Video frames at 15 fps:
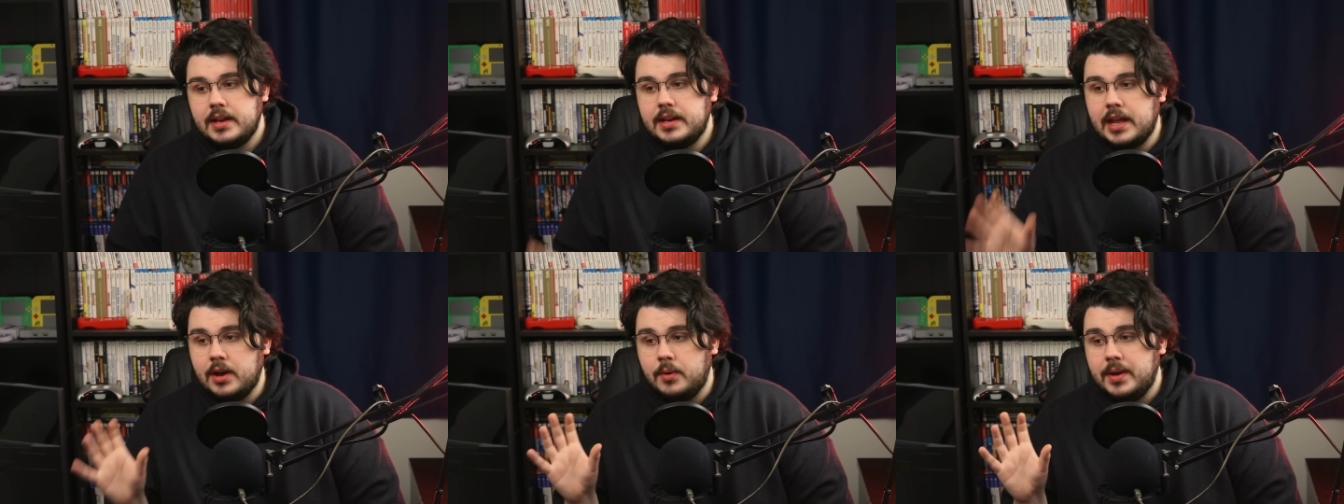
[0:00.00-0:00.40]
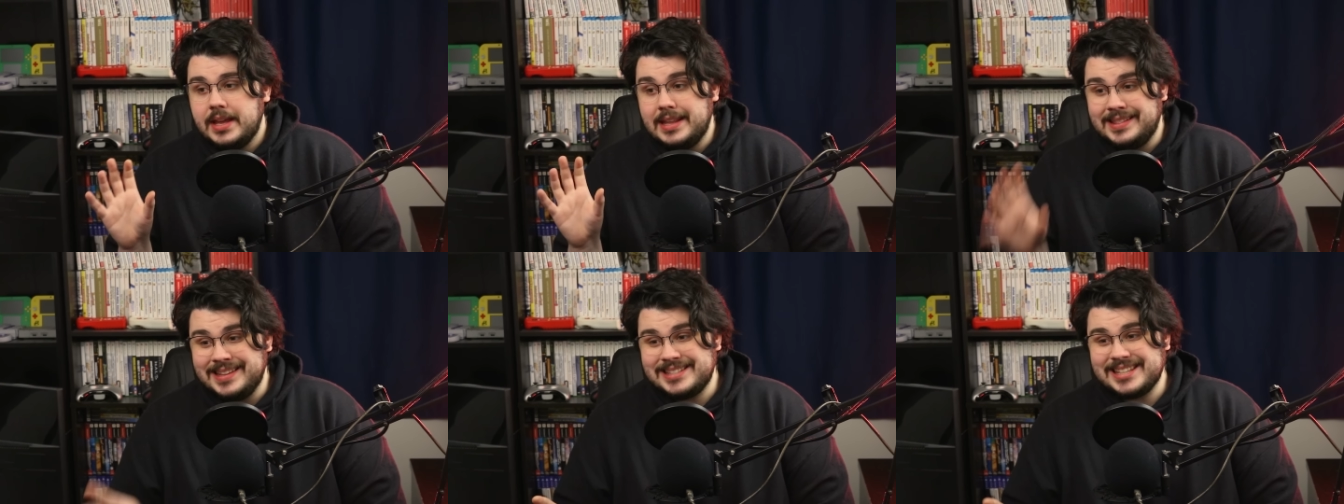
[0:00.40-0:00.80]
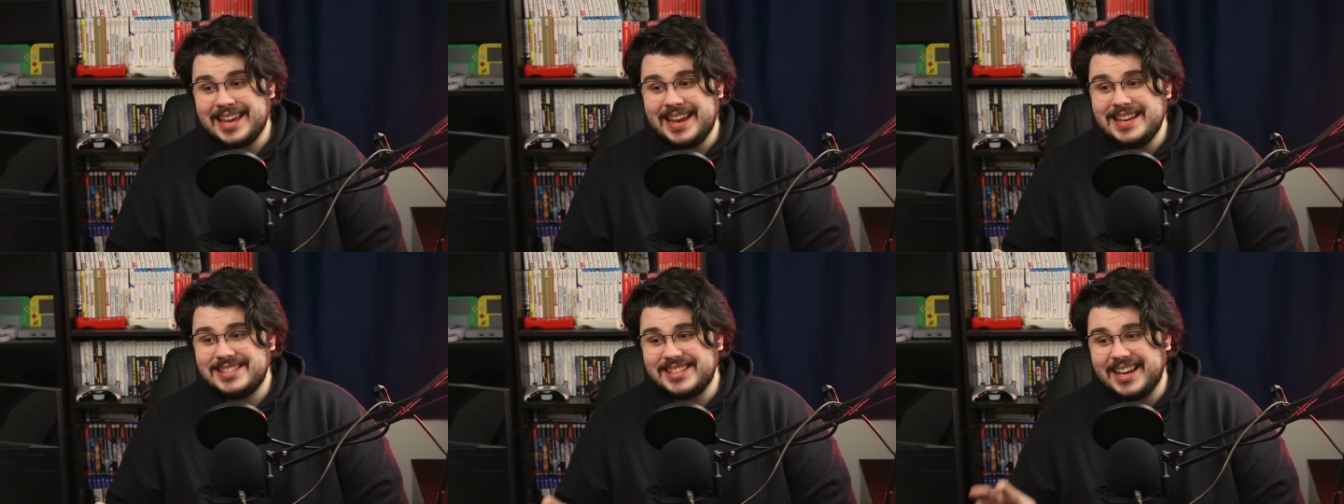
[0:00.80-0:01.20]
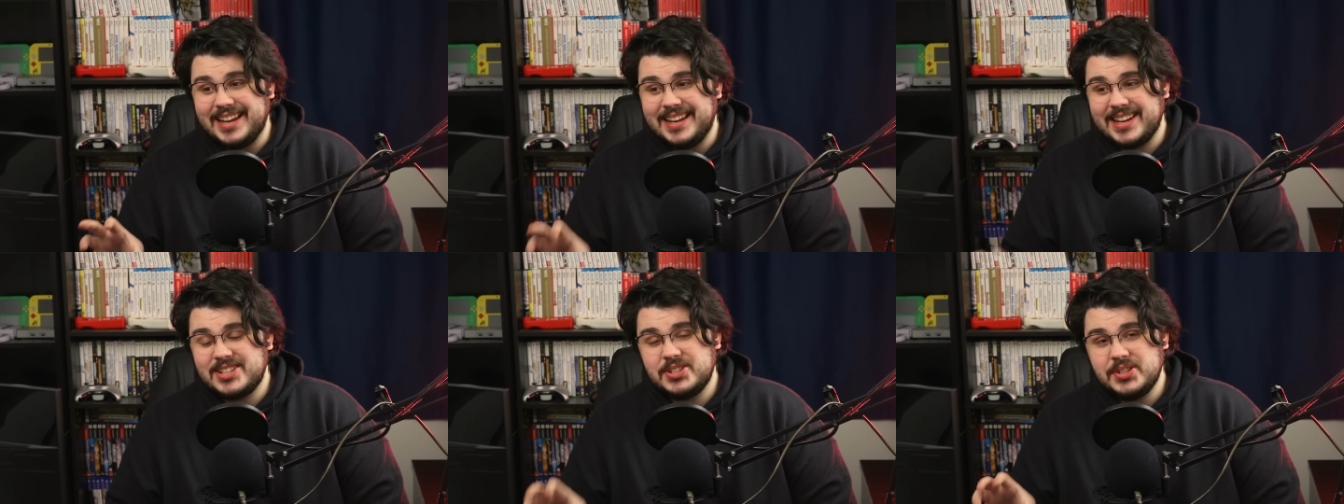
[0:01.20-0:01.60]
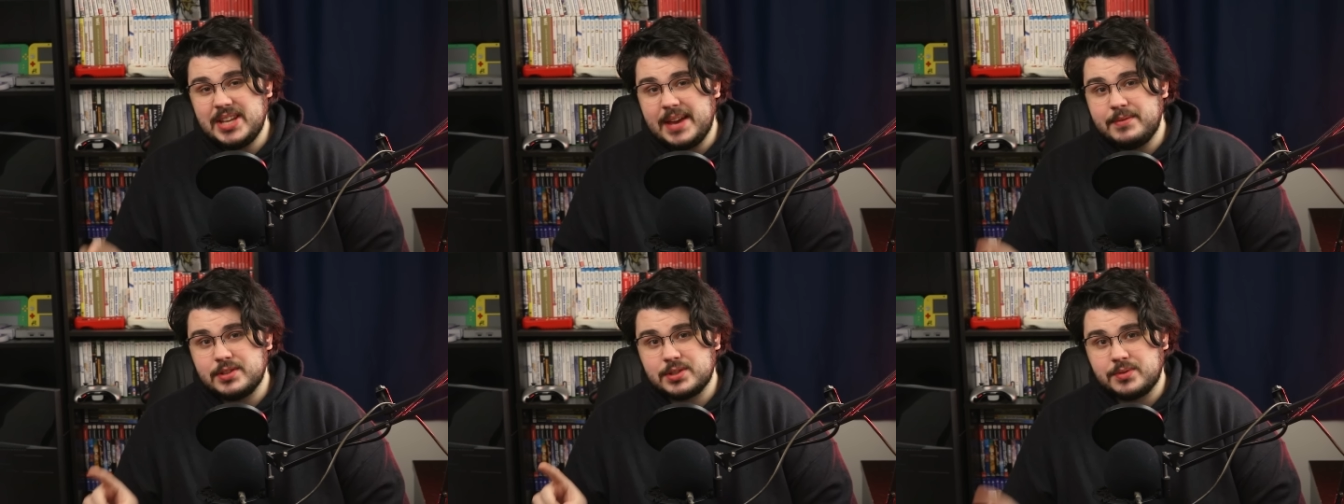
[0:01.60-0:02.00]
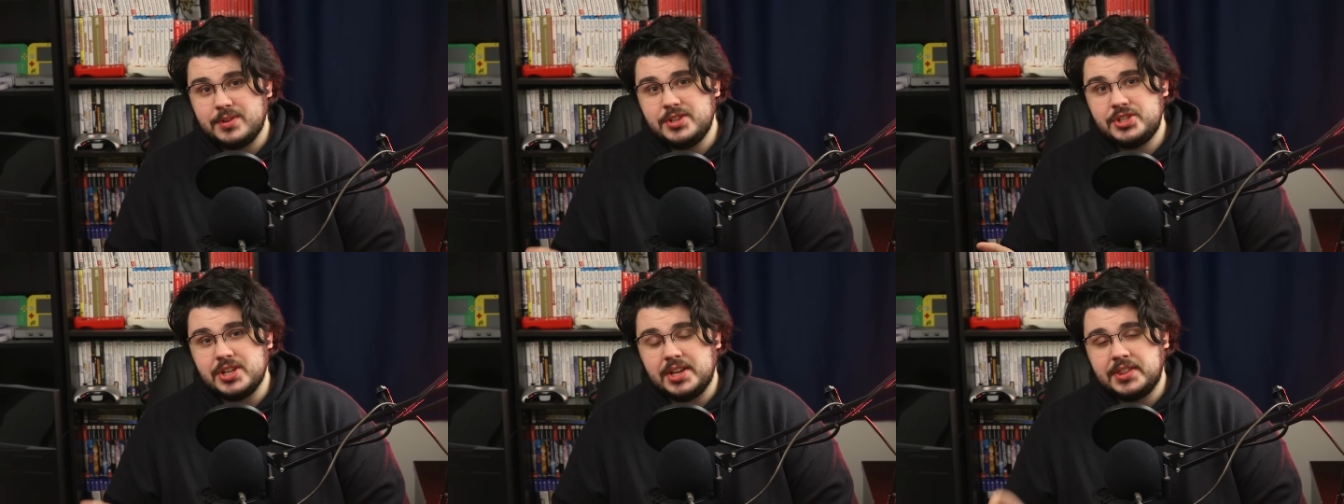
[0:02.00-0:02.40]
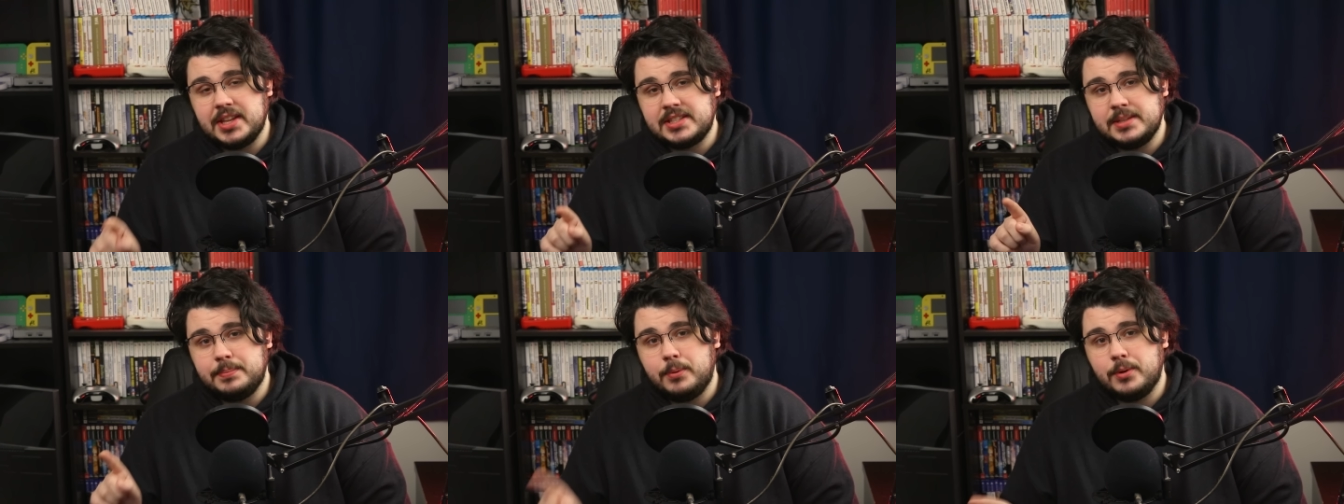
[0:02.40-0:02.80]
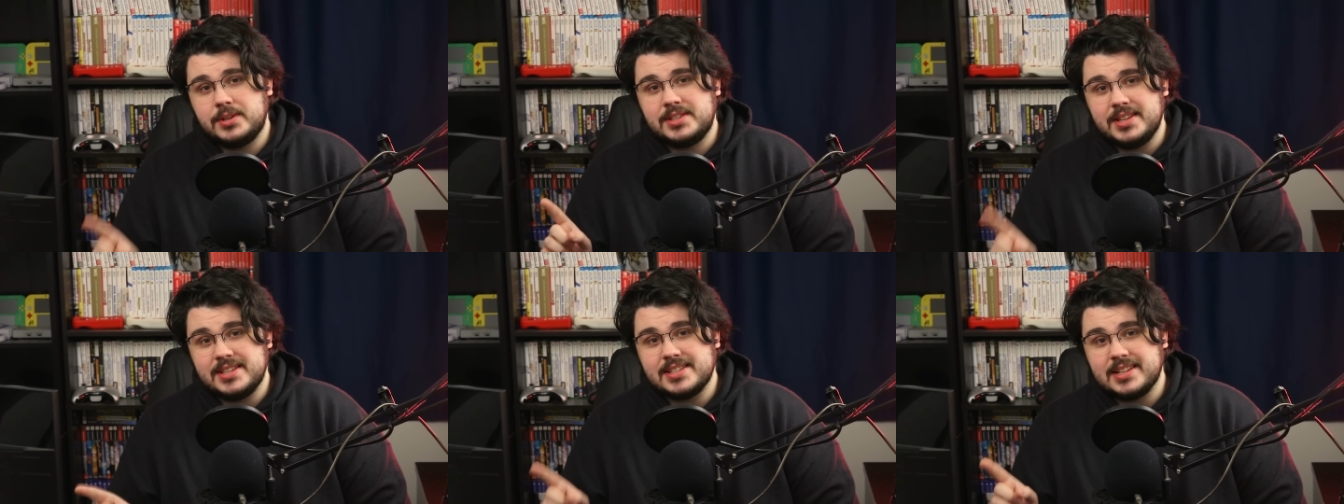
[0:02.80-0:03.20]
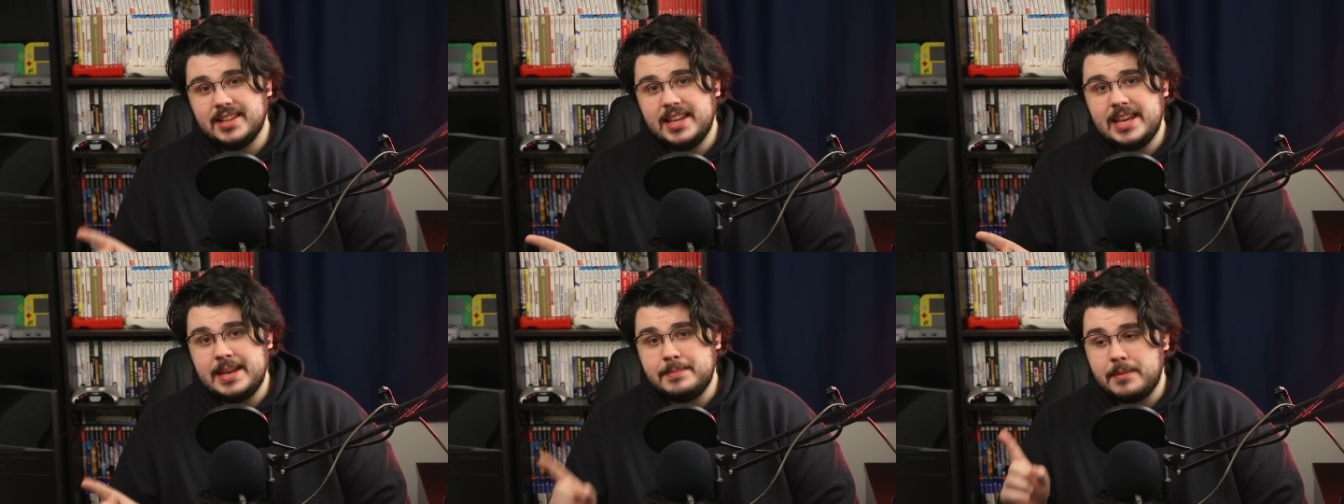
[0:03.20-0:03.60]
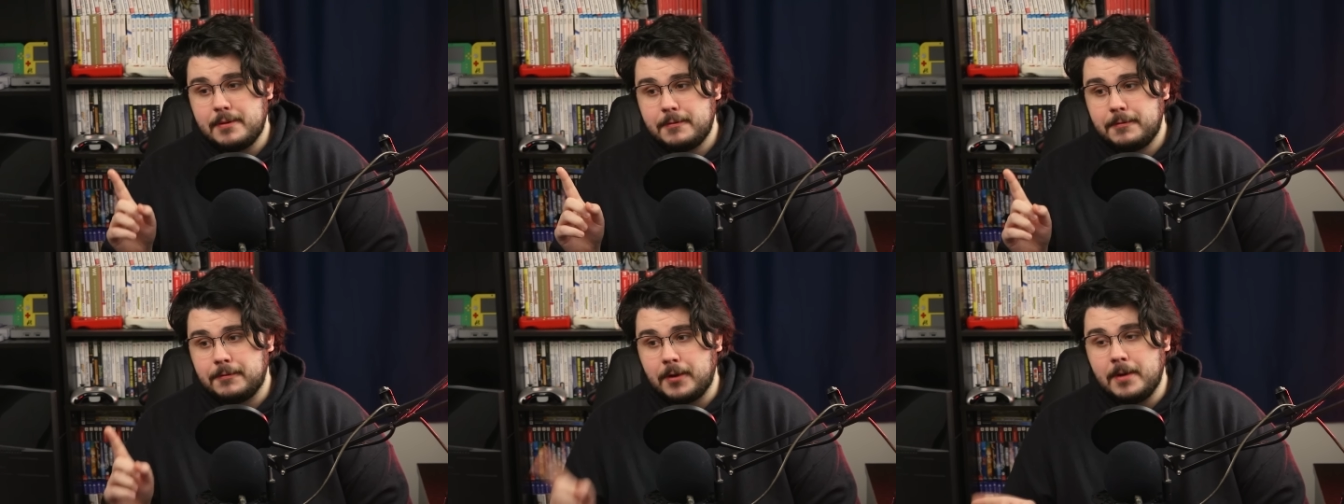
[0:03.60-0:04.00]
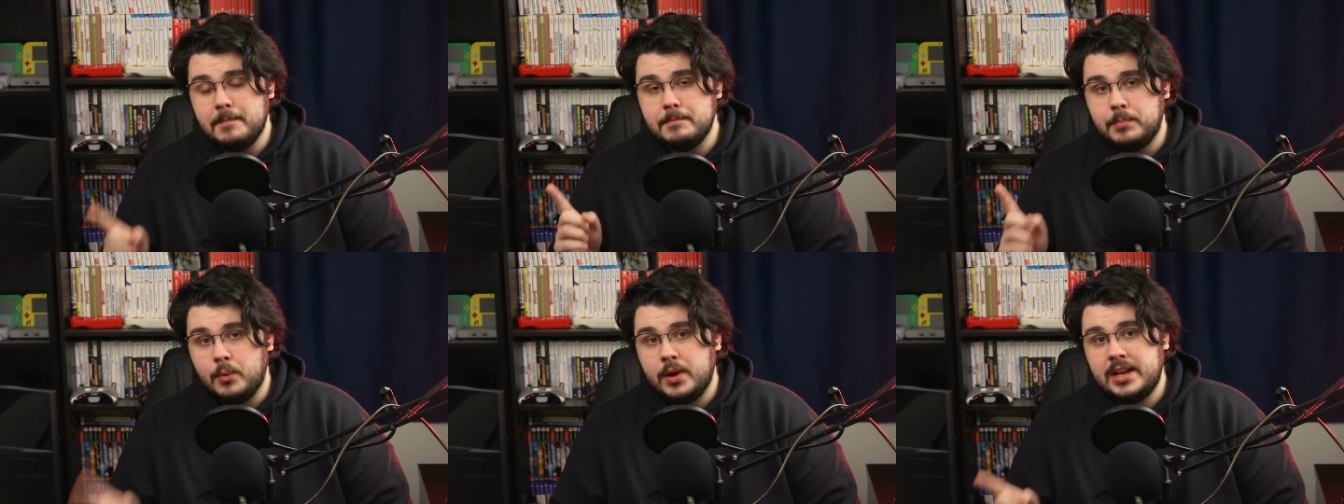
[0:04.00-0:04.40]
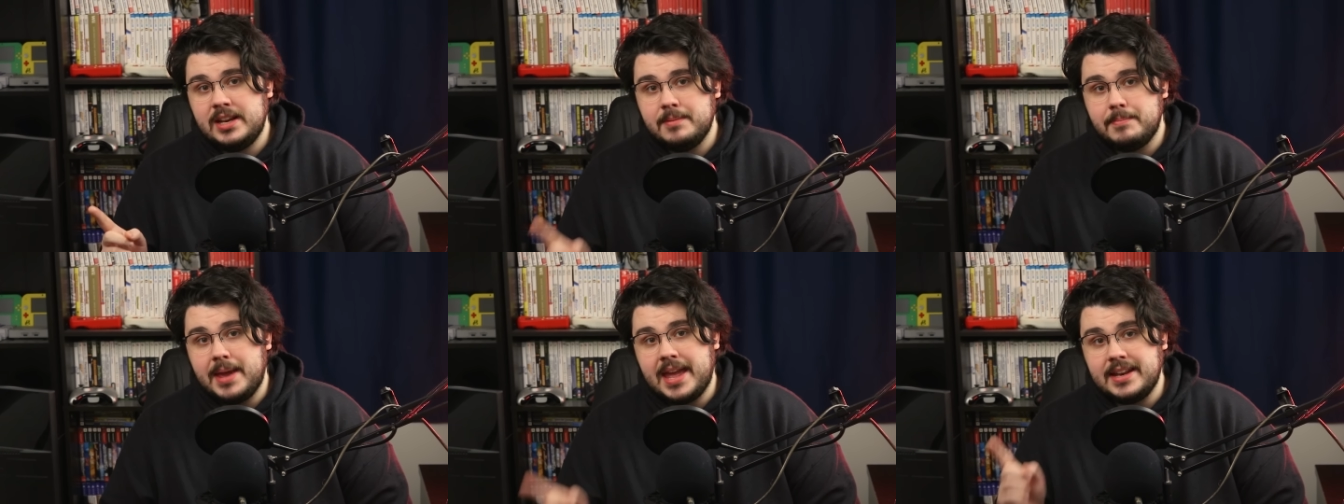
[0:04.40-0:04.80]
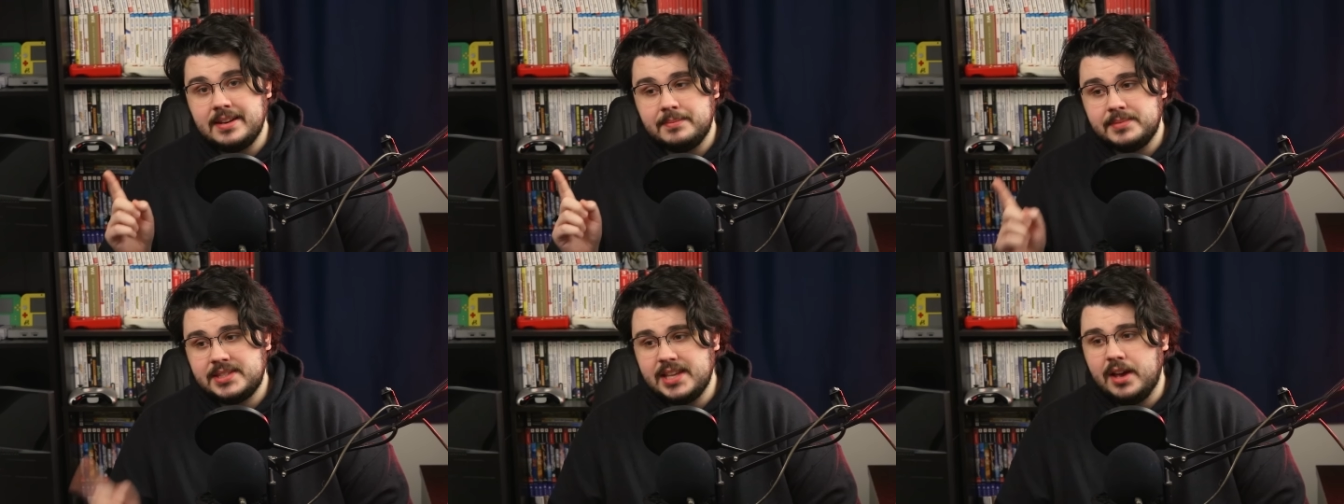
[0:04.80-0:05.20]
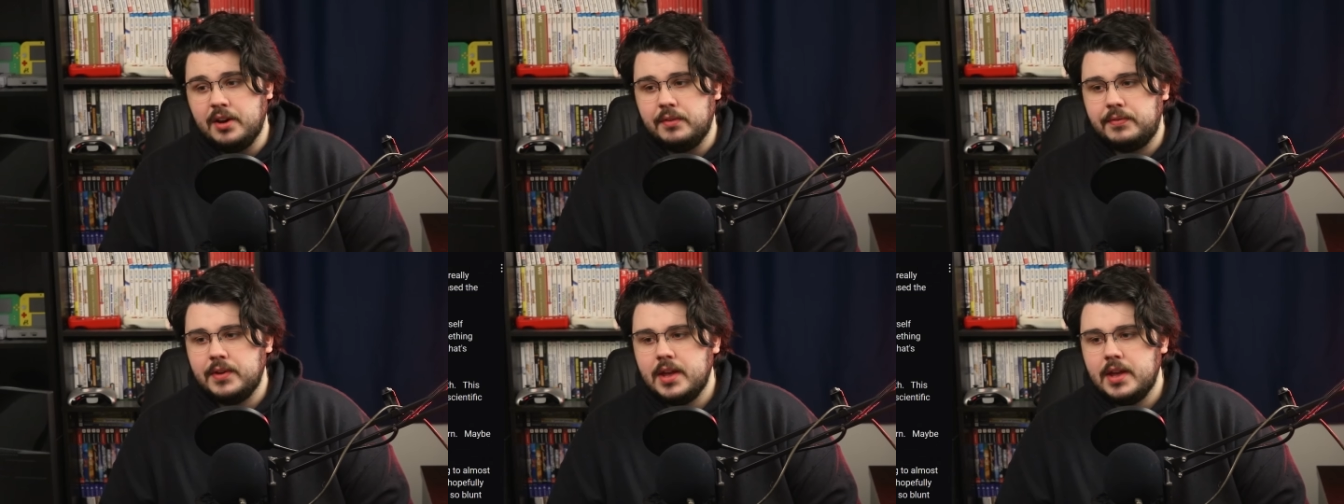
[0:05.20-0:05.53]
Now, in this case, I actually have a screenshot that supports this claim from Boyinaband himself.